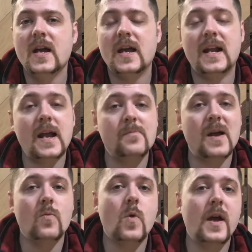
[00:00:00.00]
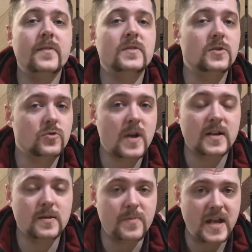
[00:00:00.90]
and had my wife distract
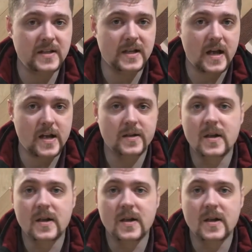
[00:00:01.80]
the paint guy.